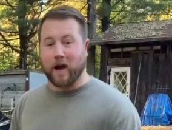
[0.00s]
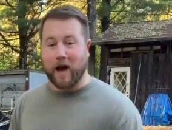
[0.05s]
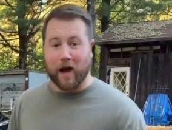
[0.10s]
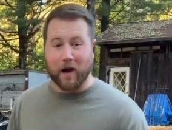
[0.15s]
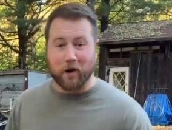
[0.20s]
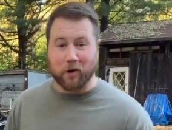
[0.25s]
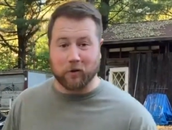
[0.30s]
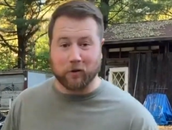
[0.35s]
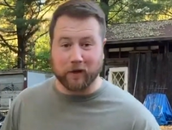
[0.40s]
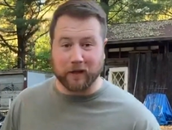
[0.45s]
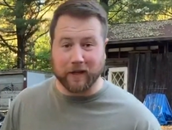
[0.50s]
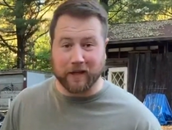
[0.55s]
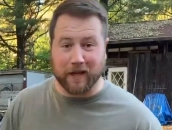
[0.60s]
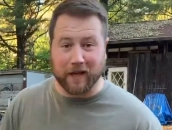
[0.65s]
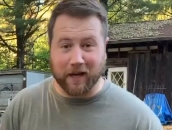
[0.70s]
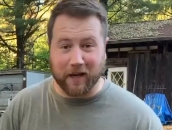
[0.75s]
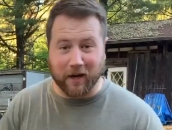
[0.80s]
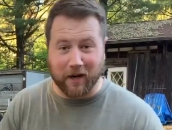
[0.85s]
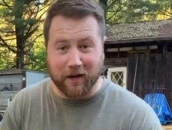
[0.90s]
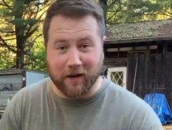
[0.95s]
I don't really
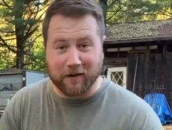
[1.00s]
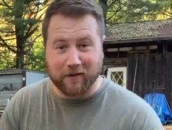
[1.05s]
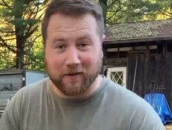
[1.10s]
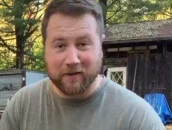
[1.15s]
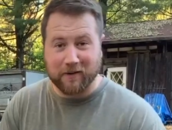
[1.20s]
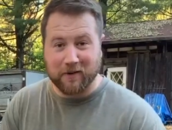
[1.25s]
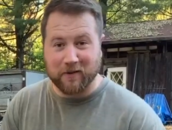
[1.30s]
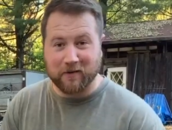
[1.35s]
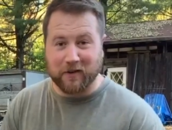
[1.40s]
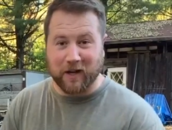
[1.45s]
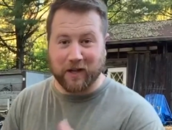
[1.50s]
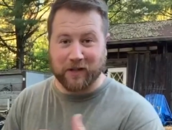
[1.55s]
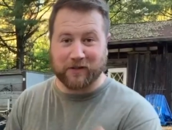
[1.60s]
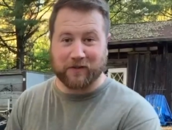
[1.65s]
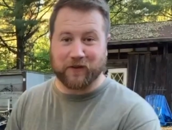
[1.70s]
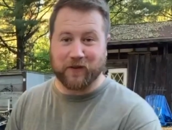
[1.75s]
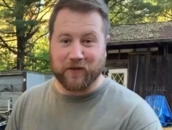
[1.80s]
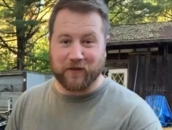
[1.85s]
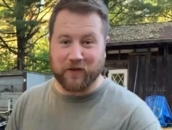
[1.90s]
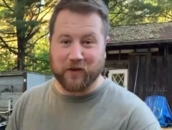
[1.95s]
care.
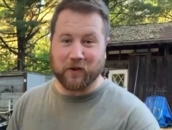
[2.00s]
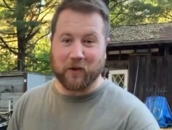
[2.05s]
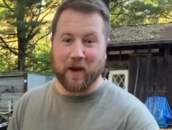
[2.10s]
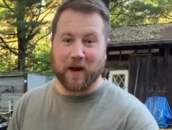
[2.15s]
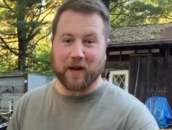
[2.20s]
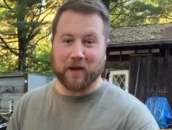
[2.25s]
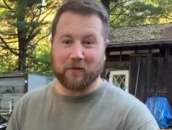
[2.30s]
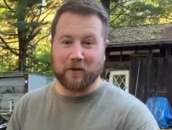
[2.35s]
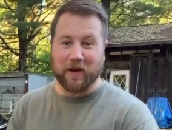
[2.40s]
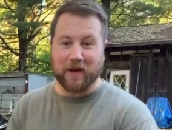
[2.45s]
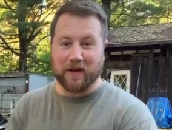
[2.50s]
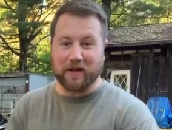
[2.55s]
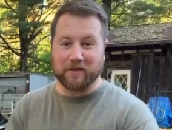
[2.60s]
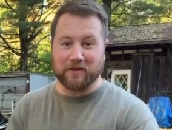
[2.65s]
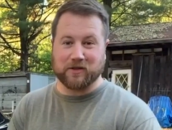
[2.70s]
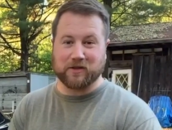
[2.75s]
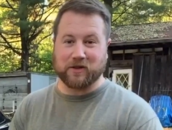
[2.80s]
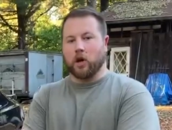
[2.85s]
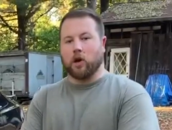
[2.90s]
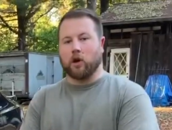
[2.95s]
Thanks for the view
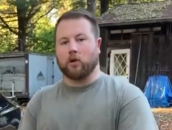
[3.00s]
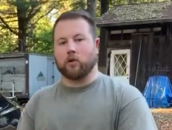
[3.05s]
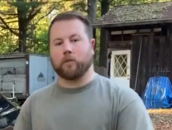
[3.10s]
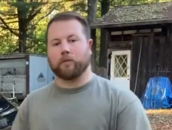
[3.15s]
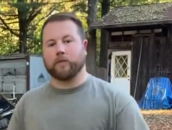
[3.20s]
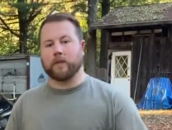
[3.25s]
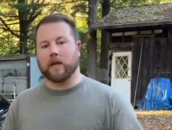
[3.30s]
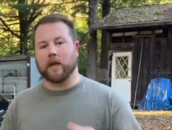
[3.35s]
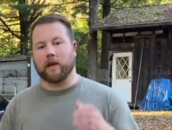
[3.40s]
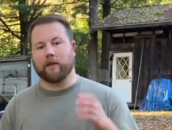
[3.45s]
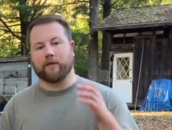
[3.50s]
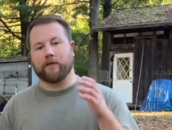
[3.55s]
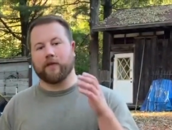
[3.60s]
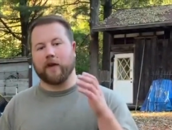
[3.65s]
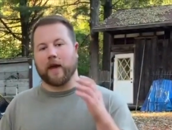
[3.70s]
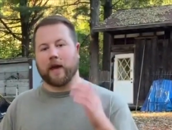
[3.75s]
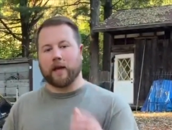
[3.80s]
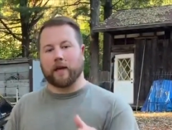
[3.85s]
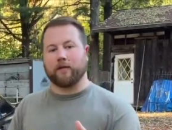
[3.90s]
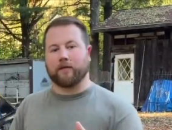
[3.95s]
anyways. So
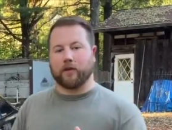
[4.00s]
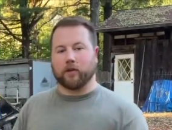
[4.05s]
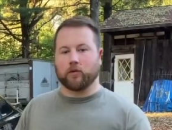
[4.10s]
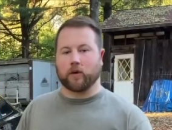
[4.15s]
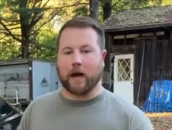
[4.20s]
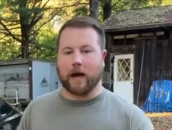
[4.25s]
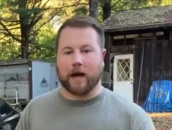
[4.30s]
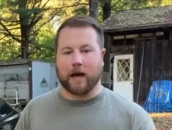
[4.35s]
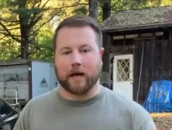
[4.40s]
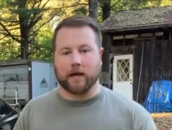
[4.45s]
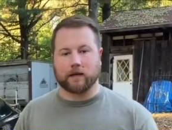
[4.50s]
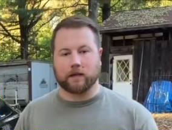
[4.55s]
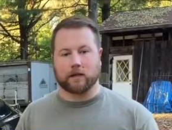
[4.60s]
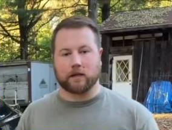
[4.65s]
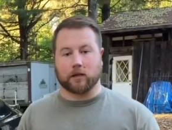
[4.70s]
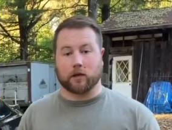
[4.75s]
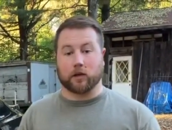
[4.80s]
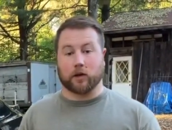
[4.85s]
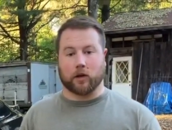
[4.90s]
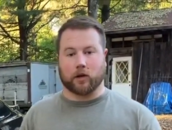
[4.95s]
if any of you
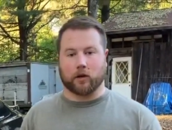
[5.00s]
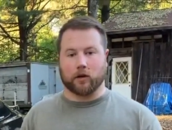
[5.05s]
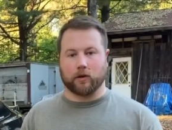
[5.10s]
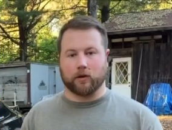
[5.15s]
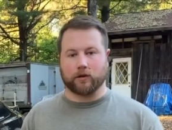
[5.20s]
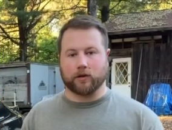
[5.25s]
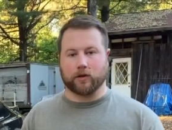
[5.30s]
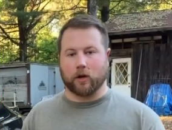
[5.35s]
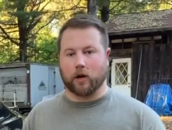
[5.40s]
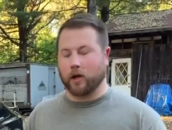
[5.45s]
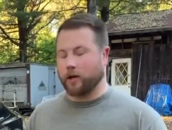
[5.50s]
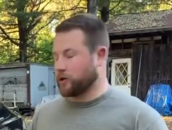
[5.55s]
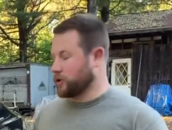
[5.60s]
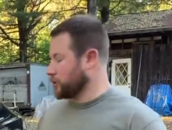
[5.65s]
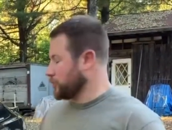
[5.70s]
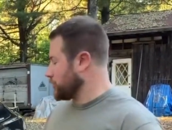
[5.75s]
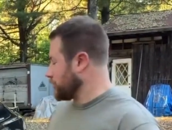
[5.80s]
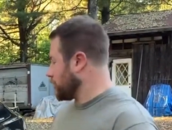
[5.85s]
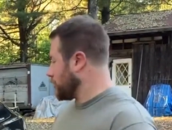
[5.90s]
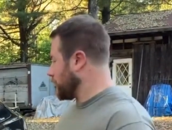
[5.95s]
guys or girls are
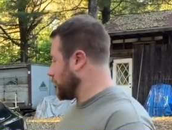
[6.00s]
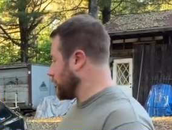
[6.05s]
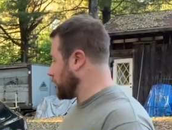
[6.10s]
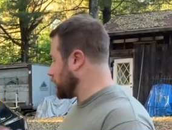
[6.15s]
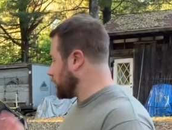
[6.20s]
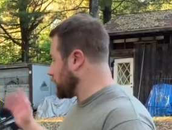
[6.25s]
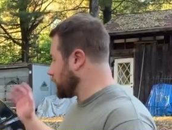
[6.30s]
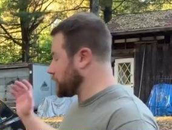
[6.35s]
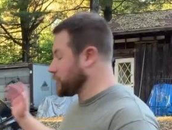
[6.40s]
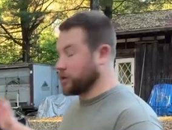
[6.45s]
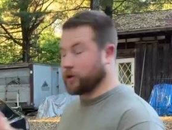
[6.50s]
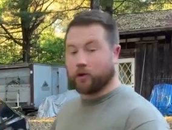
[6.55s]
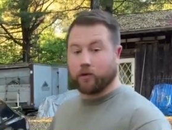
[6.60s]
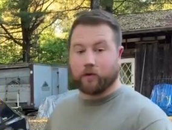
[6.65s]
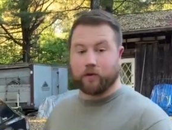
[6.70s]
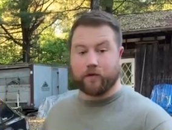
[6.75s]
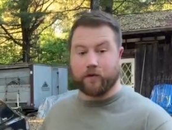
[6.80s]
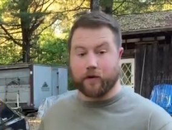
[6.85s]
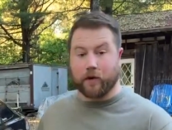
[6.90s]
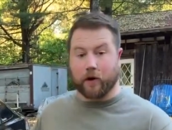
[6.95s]
interested in this
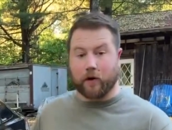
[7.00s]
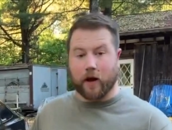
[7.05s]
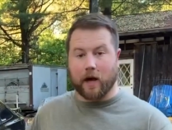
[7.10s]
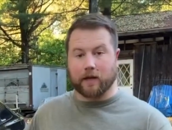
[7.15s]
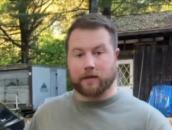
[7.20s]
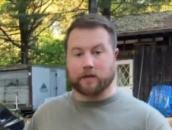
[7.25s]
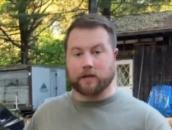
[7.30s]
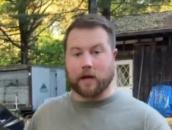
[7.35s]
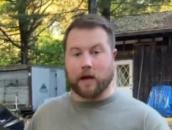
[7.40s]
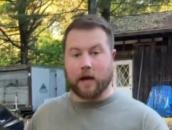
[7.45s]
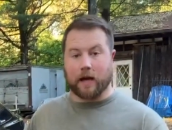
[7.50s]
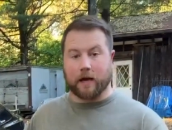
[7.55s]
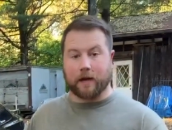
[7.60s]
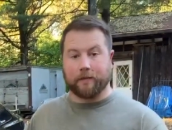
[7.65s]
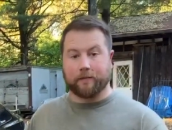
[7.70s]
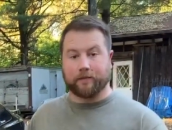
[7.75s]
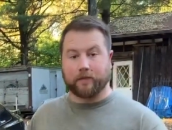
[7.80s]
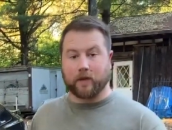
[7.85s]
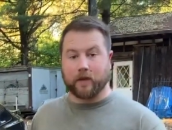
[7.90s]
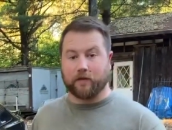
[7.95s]
tune for your SI,
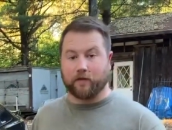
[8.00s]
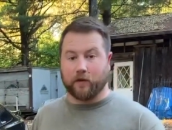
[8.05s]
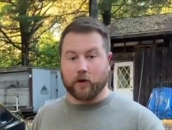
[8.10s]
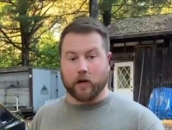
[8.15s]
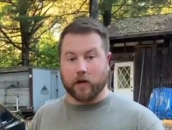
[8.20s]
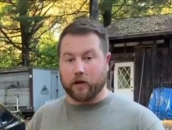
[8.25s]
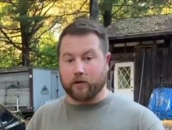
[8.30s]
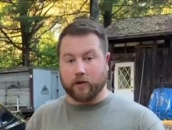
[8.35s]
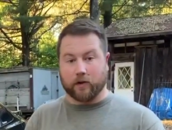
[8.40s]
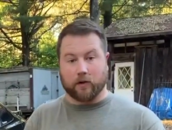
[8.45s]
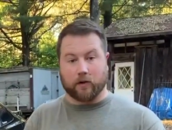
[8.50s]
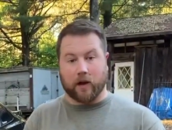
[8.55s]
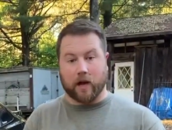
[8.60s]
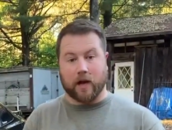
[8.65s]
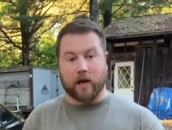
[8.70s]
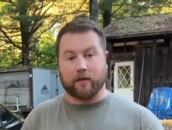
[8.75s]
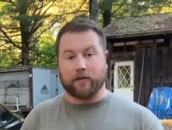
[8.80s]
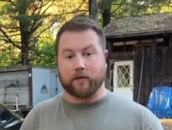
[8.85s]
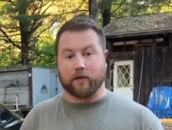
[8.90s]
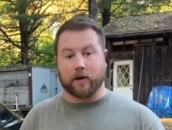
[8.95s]
for either your
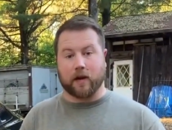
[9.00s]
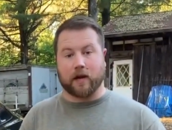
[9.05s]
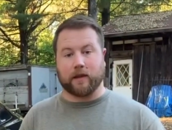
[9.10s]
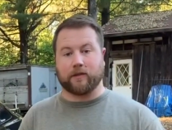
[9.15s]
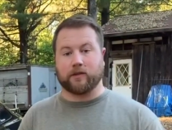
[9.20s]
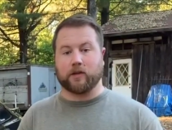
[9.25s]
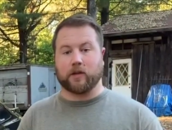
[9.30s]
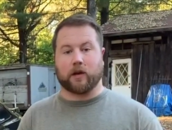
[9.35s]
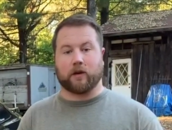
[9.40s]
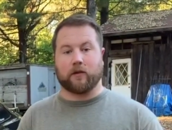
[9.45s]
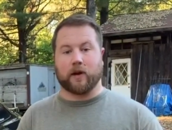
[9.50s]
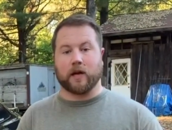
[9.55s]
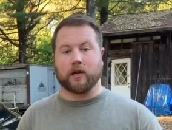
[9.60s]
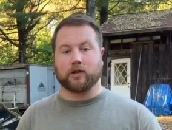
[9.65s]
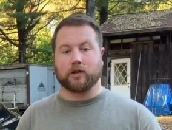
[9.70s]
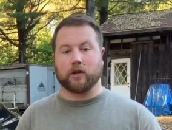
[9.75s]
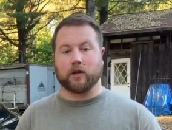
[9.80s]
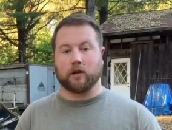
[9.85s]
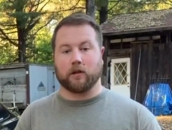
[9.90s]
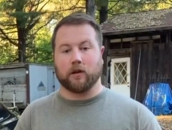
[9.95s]
eighth or ninth
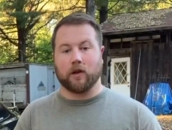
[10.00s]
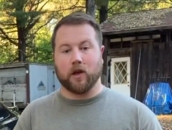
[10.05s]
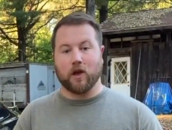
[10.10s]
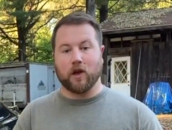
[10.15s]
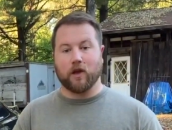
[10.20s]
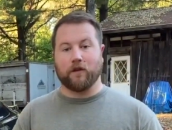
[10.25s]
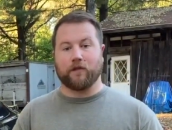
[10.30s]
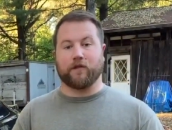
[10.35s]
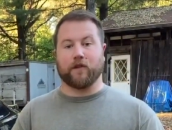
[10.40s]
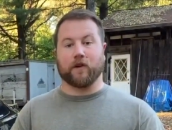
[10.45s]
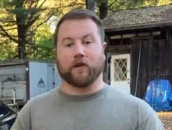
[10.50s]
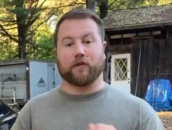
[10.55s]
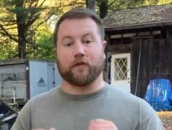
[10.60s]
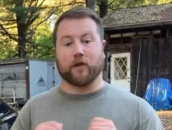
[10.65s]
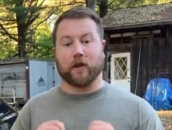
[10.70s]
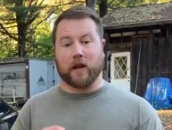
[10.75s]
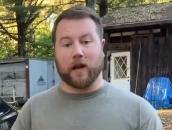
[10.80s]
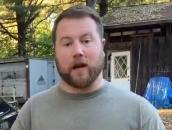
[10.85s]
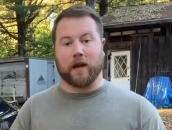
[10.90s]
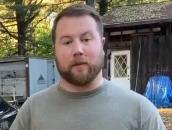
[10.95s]
generation, feel
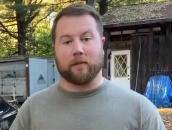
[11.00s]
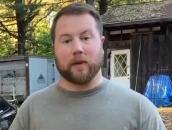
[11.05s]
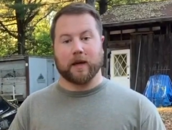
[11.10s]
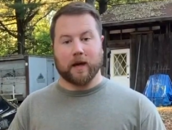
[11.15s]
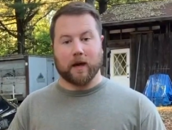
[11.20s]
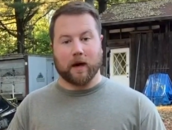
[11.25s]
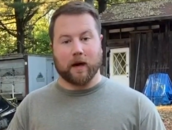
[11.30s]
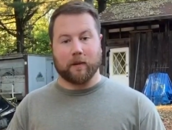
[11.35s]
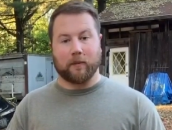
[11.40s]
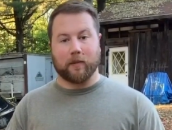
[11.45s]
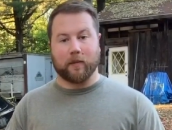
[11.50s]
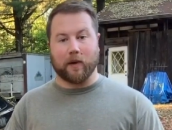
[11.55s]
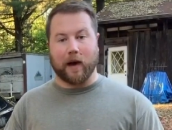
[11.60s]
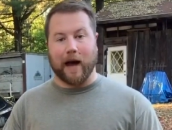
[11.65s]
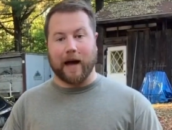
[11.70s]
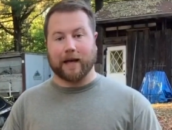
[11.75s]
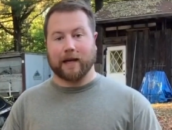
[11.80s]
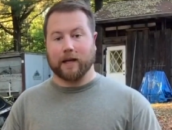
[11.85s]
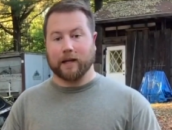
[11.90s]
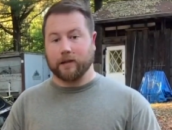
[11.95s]
free to hit me up.
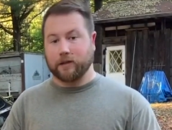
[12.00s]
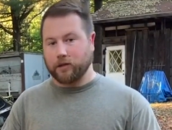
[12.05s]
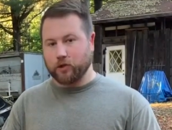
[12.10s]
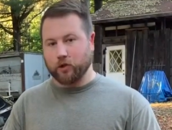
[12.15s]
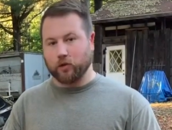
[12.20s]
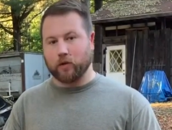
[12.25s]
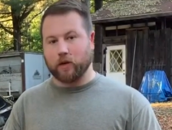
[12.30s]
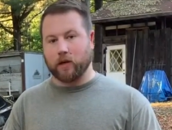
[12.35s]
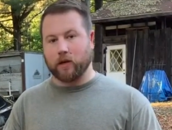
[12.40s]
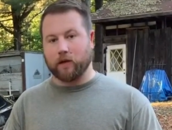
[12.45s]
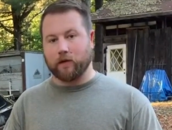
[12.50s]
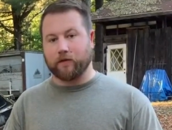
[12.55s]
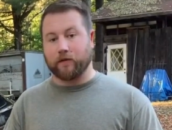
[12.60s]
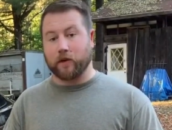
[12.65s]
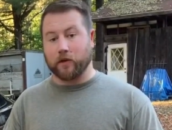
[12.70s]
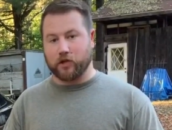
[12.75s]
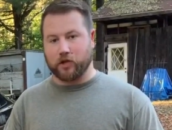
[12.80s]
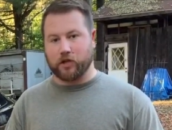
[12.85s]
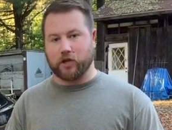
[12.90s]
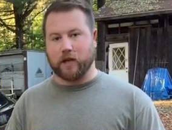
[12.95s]
I can tune it
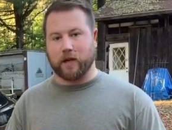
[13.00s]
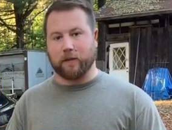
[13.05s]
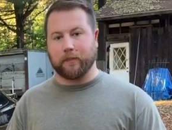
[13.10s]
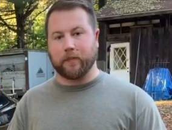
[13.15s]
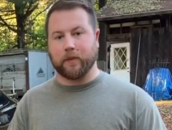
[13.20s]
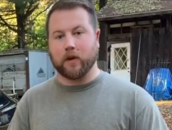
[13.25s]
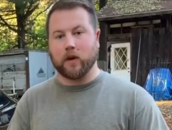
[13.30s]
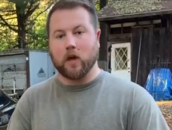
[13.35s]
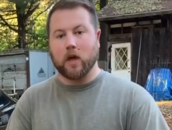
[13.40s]
for cheap.